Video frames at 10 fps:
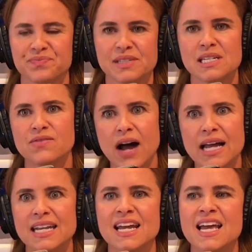It's
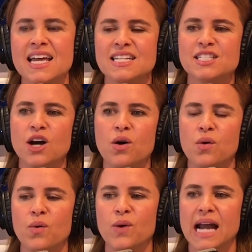fun.
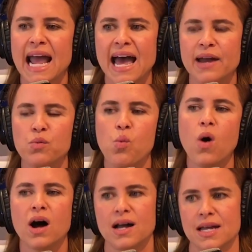So when I had
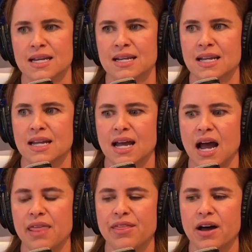one,
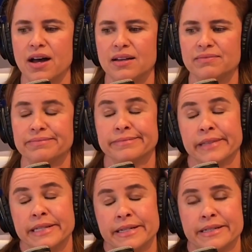I thought,
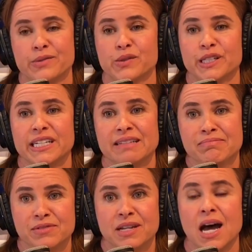this doesn't really
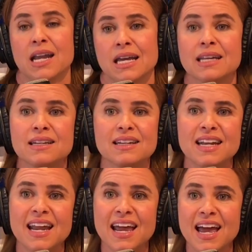cut it.
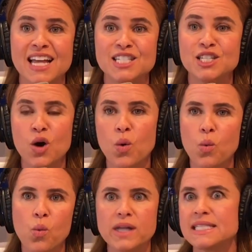So
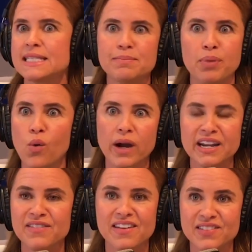what's the point
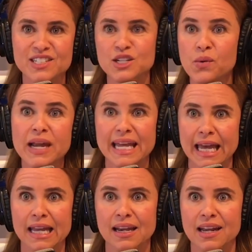of even doing
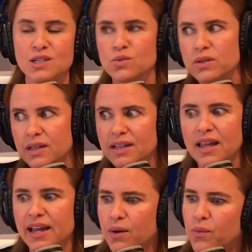it? Is really
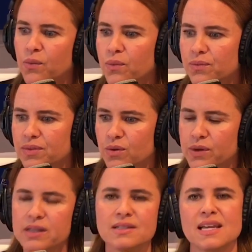like the
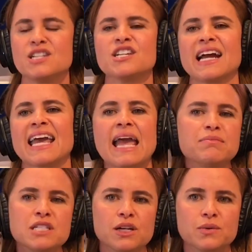realization I
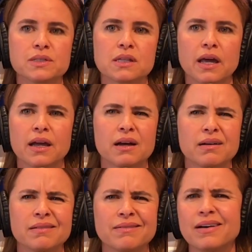came to was like,
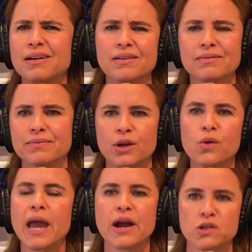well,
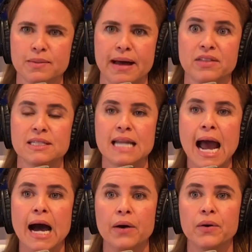who cares about this
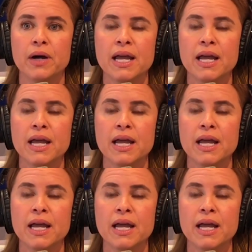now?